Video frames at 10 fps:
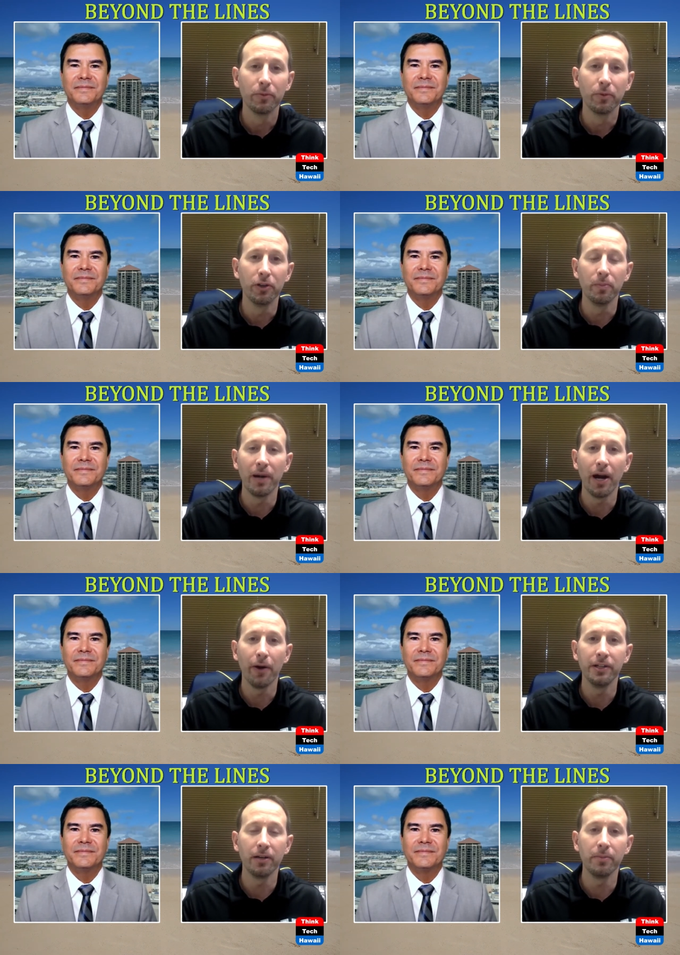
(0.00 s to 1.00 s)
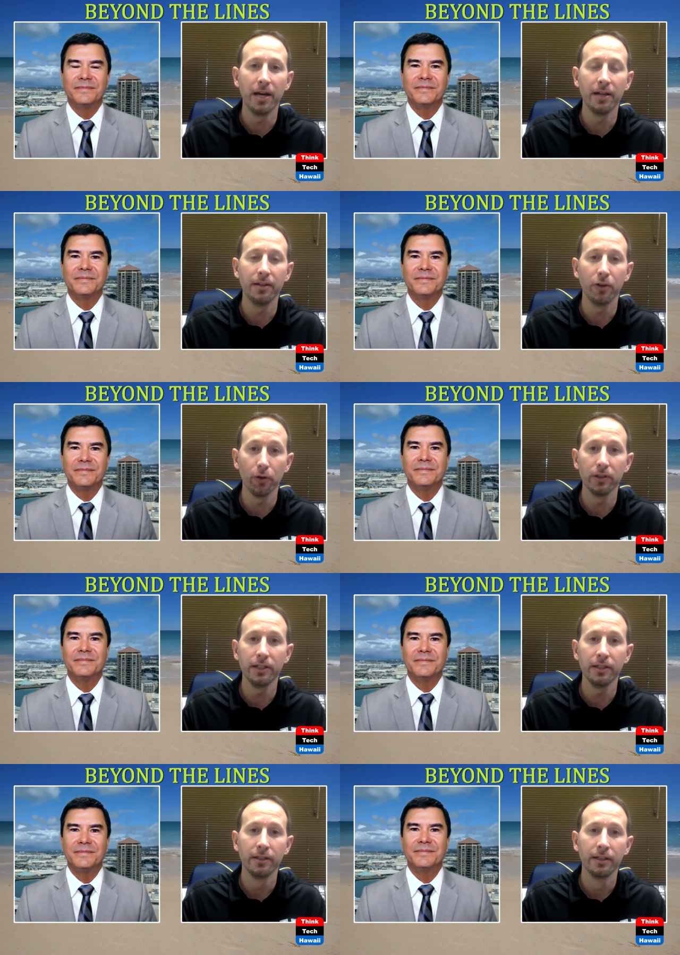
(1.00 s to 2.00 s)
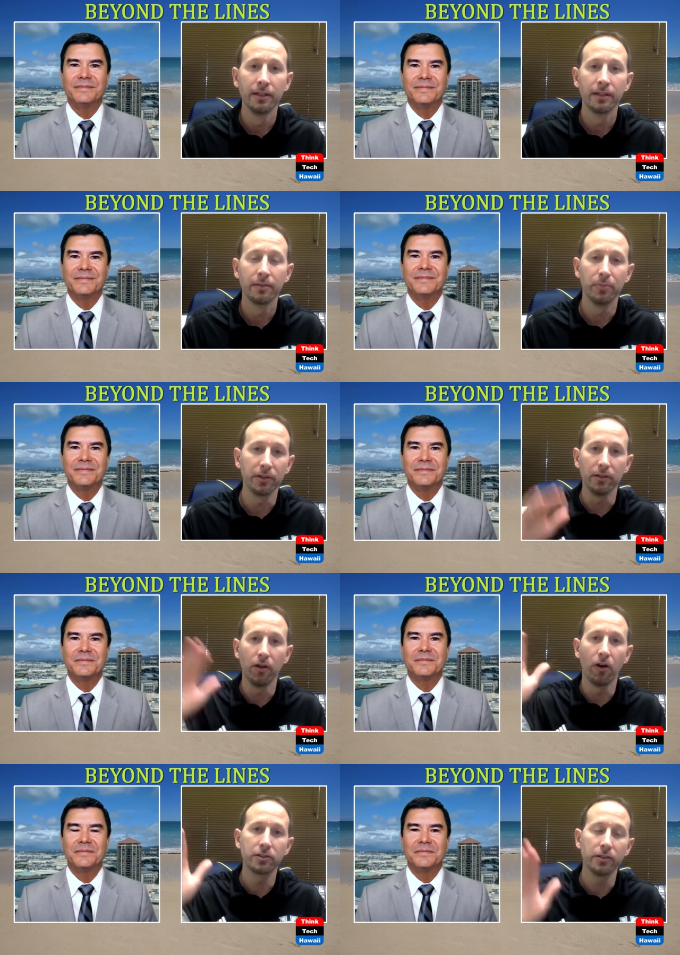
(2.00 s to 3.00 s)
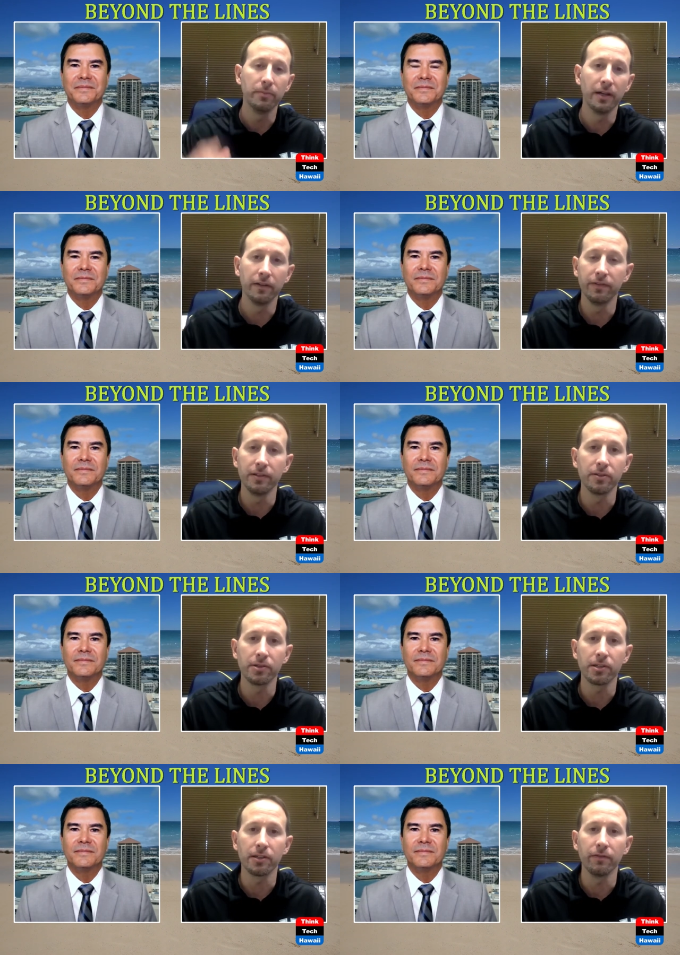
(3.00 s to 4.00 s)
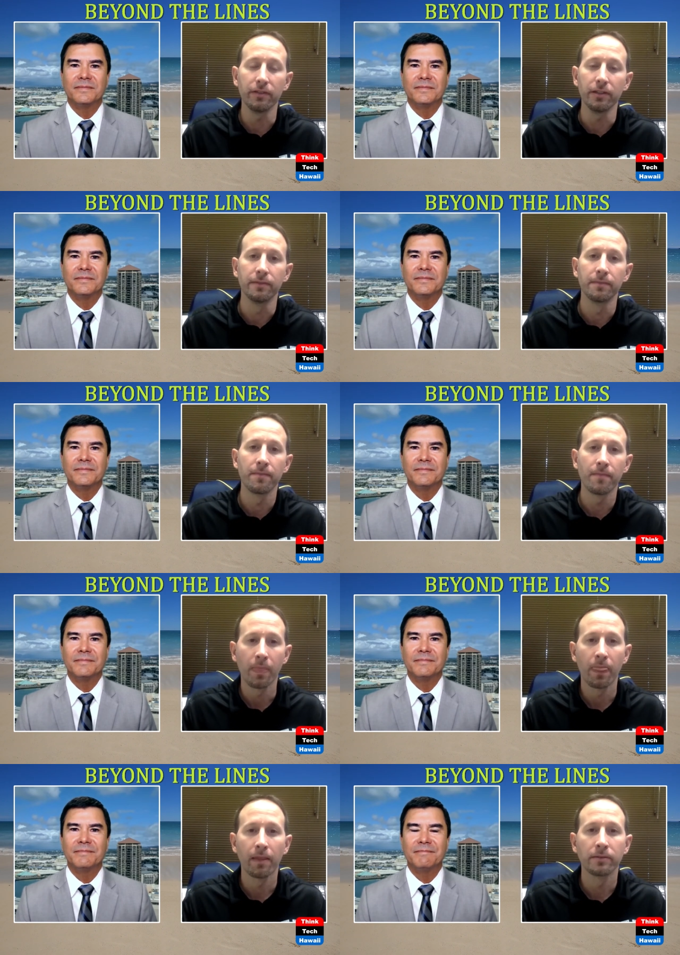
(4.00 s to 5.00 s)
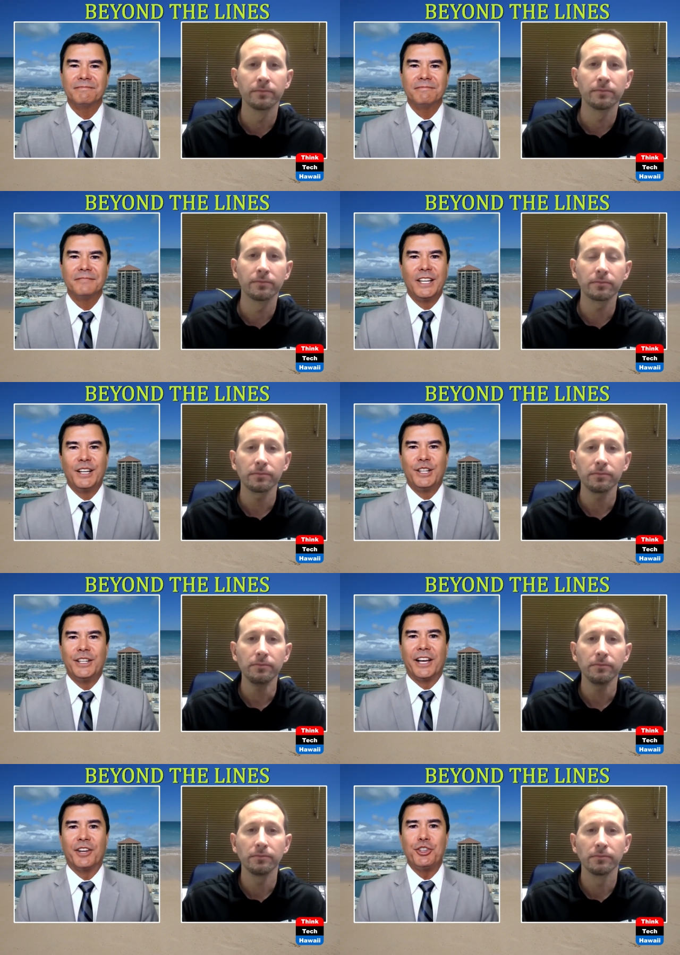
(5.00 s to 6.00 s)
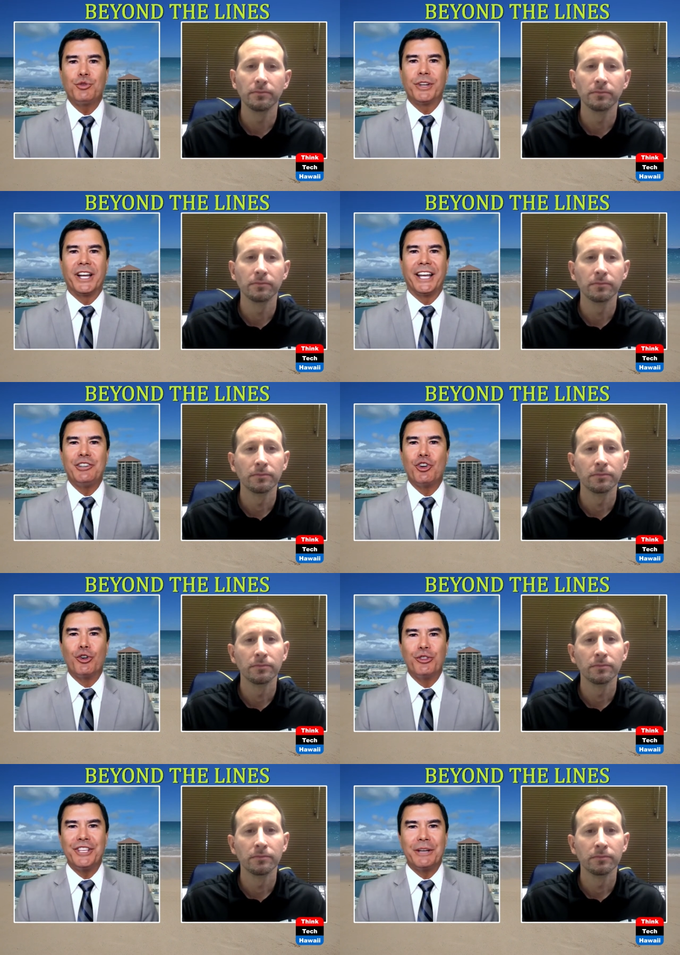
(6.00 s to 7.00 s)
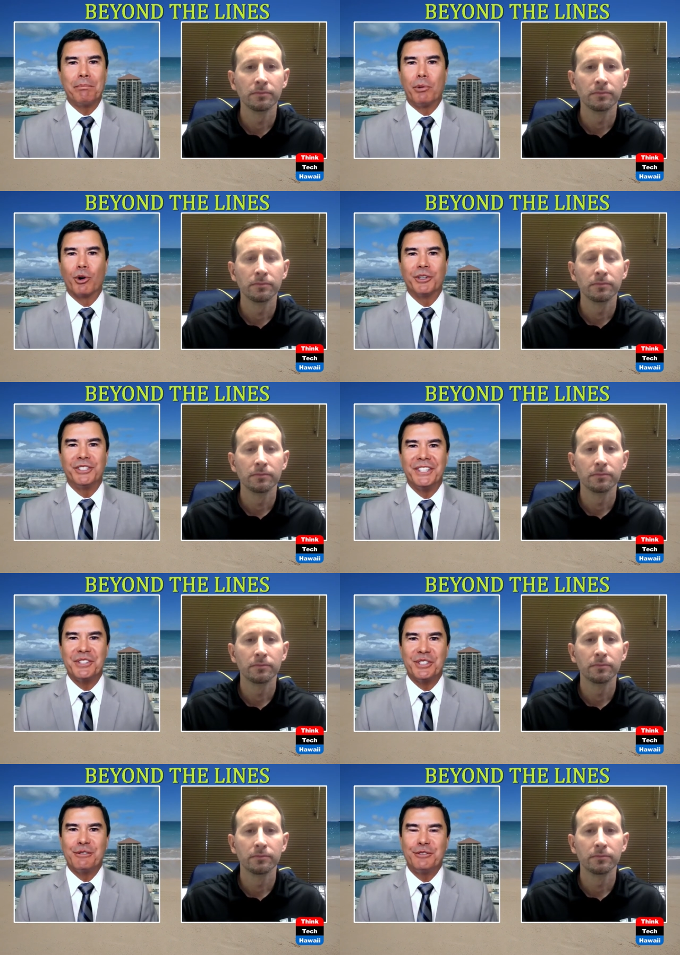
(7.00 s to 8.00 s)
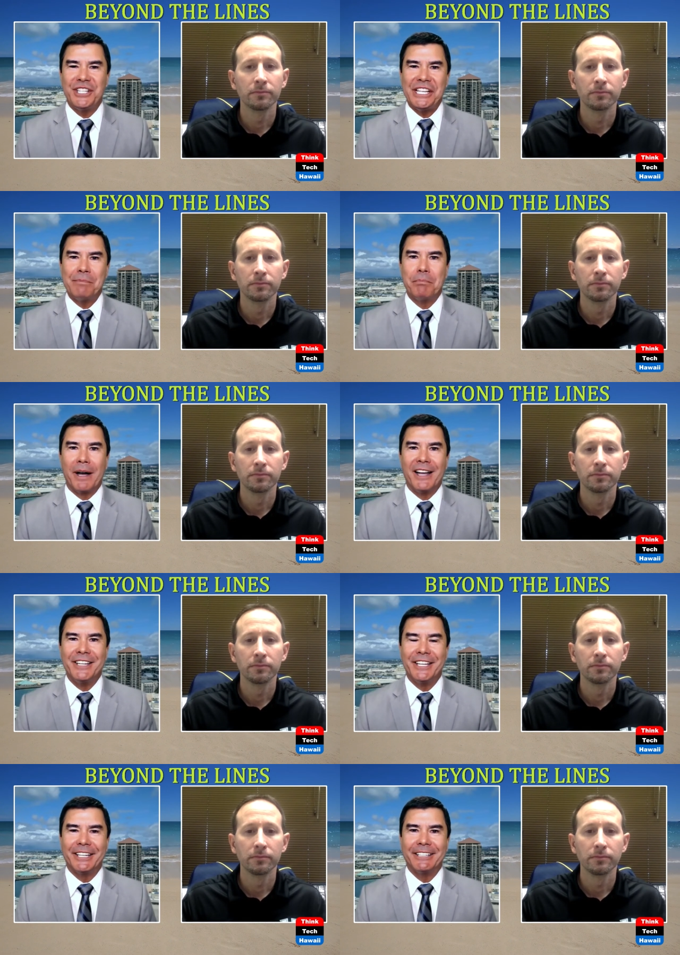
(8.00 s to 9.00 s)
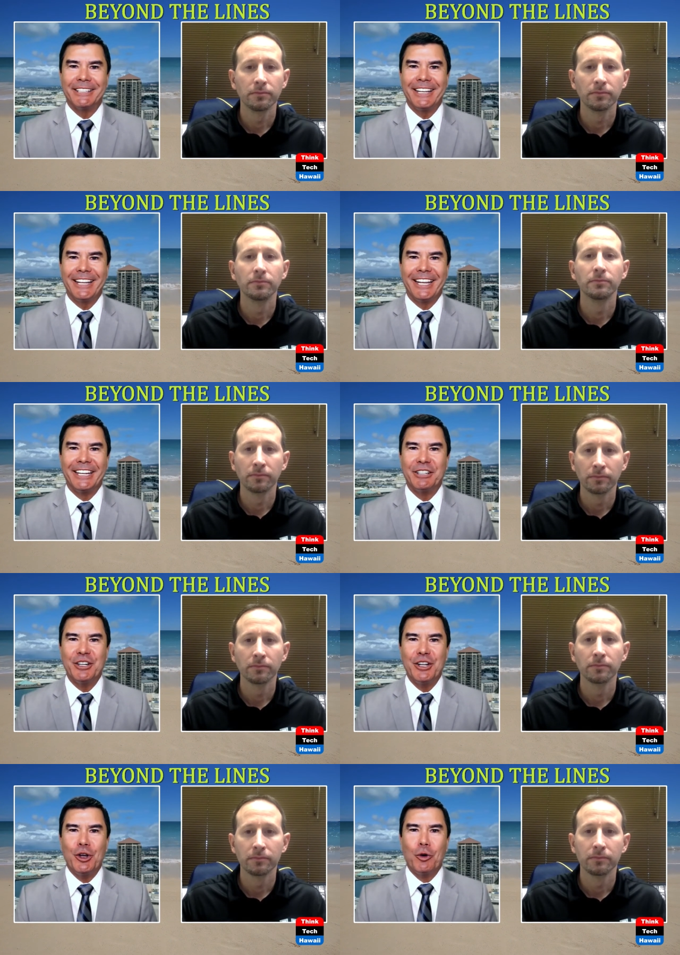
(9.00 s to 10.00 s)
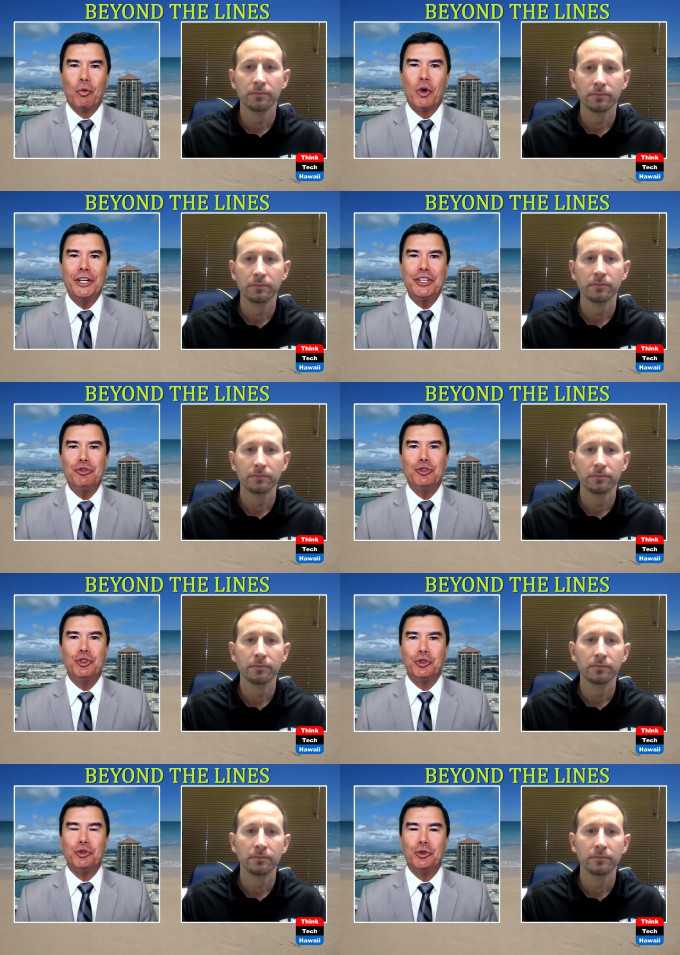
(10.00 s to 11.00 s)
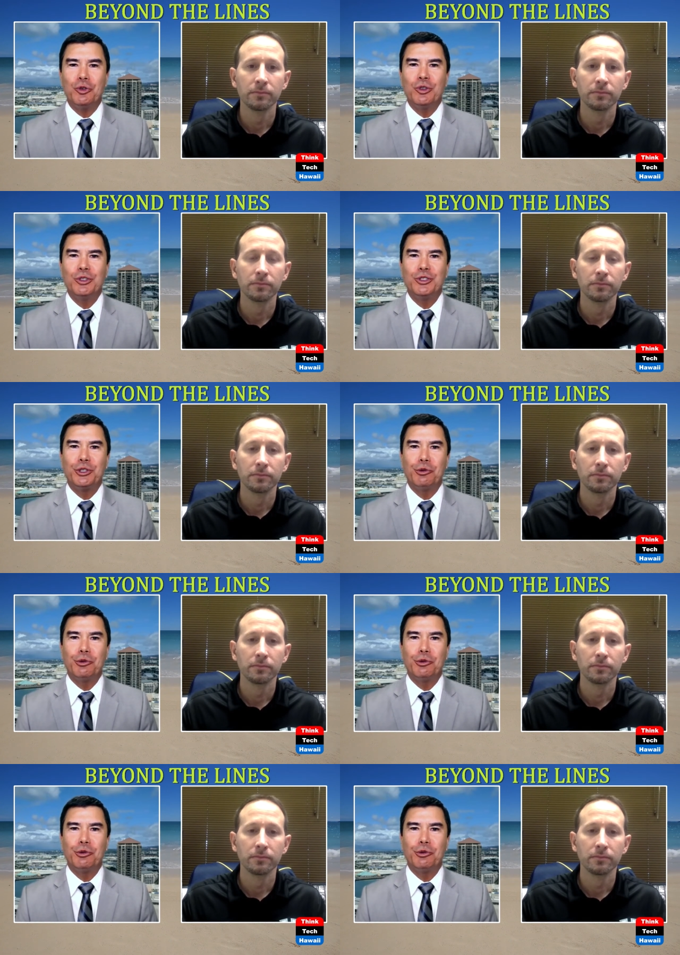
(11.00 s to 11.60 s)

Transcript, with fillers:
Speaker 1: when you empower young men early, but the long-term benefits are significant.
Speaker 2: Now, you and I know the importance of team bonding. And what do you do to